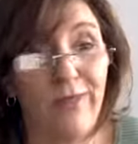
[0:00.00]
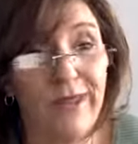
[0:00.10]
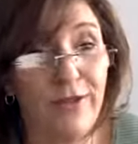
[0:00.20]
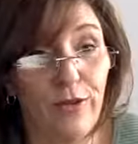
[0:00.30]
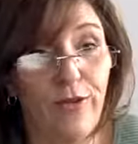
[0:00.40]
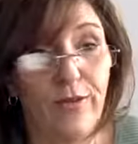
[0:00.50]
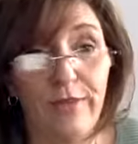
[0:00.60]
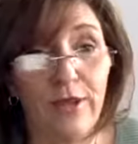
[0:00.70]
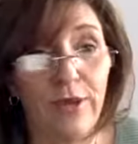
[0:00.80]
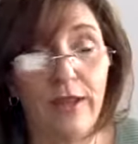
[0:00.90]
If you
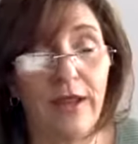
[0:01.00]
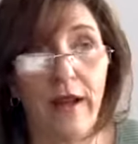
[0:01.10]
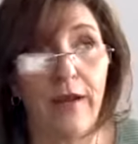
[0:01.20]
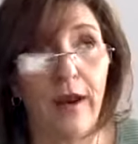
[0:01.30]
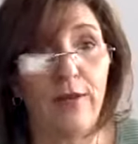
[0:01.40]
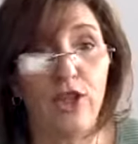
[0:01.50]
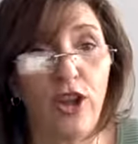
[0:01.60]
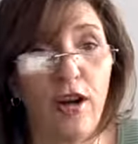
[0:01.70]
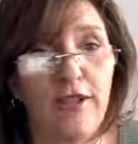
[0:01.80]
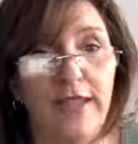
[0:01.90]
you know it's I, I was
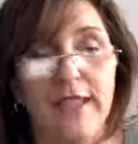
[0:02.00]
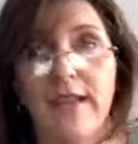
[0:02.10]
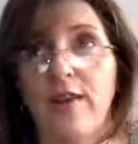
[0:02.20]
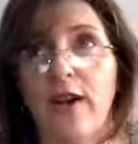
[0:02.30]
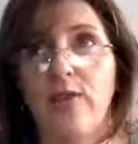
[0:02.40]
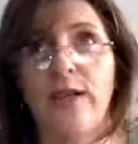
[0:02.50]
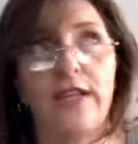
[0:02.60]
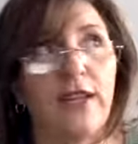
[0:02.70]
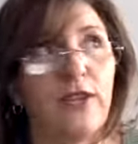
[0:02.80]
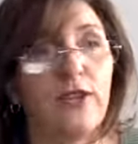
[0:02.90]
shocked. I tell you, I went
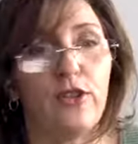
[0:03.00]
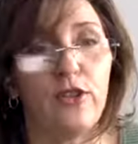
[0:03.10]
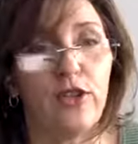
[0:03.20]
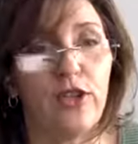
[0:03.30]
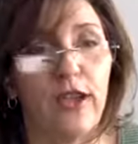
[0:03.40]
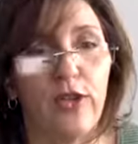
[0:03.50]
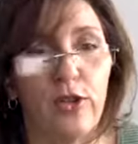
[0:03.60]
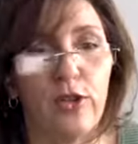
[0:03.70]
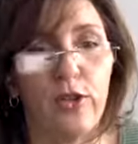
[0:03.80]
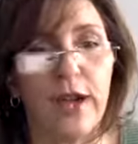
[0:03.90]
in other churches. I
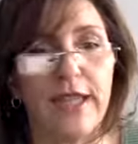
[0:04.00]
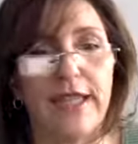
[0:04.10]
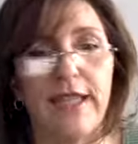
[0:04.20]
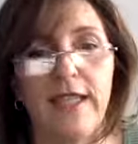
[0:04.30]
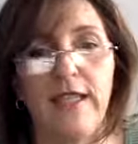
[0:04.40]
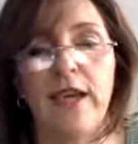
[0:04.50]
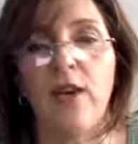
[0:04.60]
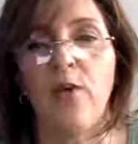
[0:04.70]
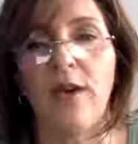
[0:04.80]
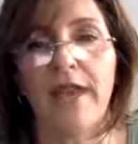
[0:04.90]
looked around and see
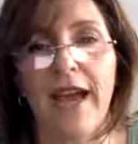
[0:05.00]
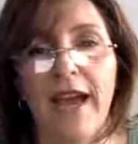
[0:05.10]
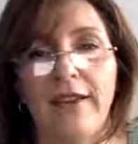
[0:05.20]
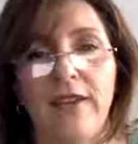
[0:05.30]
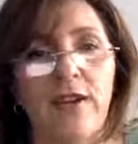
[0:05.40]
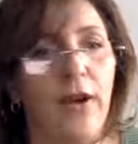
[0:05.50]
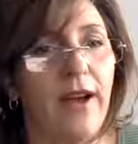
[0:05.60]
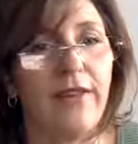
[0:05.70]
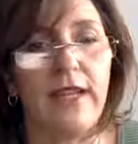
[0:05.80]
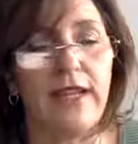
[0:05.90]
what they had. They don't
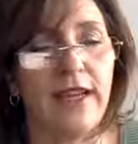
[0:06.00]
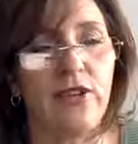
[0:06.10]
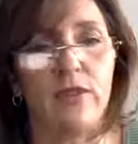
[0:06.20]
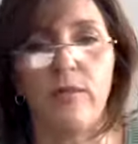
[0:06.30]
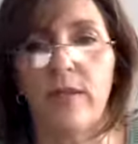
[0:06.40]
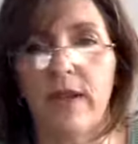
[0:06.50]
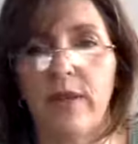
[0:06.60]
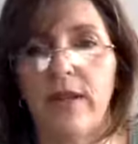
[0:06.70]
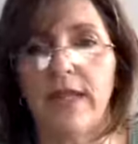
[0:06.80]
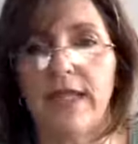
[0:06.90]
have any statues of
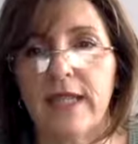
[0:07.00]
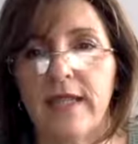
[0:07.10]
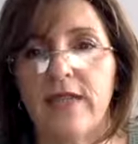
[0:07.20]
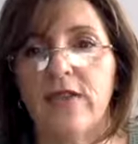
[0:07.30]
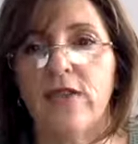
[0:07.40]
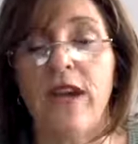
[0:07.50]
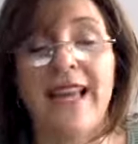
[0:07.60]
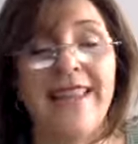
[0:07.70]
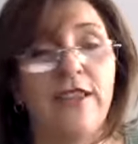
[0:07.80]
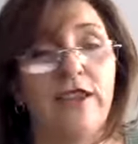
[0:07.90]
Mary and the saints, or
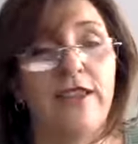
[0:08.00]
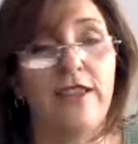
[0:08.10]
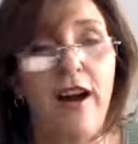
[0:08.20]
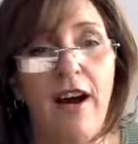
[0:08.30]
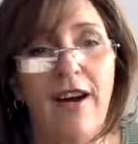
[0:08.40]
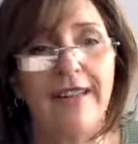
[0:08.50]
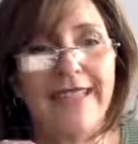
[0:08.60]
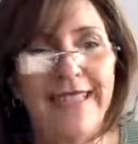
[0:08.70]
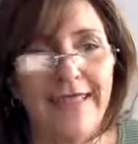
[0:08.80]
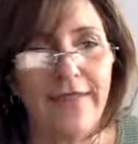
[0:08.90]
there's not
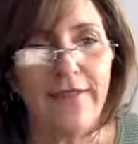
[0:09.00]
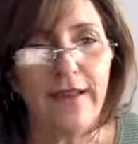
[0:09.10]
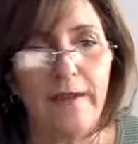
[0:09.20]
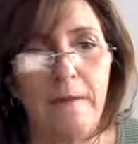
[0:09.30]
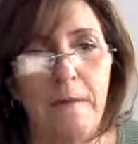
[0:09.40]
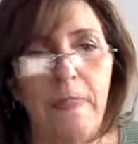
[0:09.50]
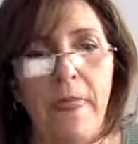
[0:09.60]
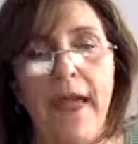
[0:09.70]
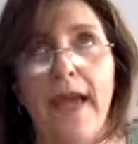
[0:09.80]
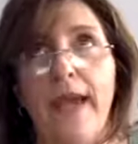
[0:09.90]
even
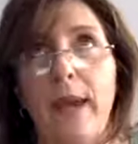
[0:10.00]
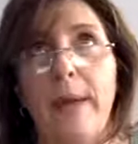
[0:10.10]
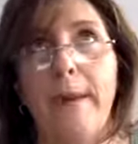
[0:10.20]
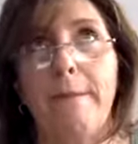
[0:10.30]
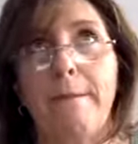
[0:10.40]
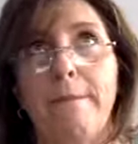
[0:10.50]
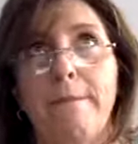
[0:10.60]
a